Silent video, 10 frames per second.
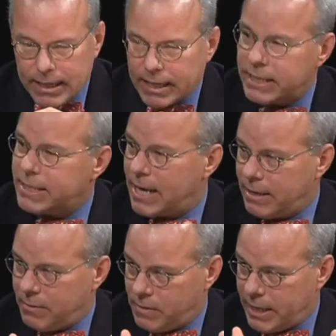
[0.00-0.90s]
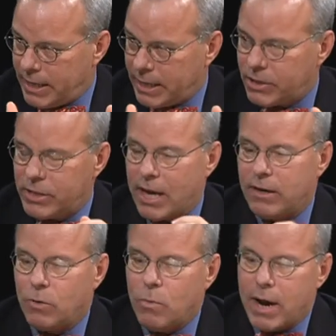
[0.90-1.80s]
an
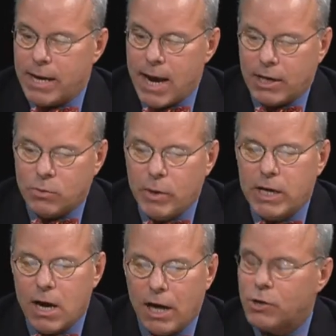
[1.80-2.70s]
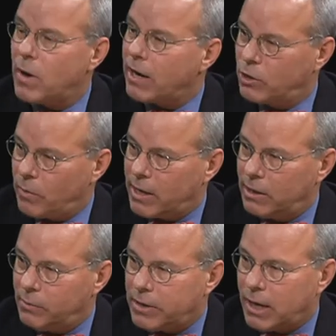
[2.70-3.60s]
extended way, yes. We contract
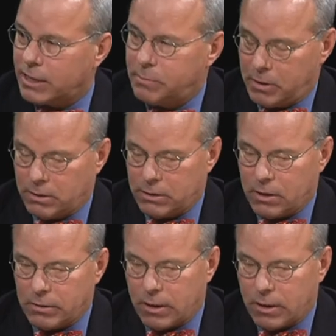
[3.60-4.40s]
directly with hospitals.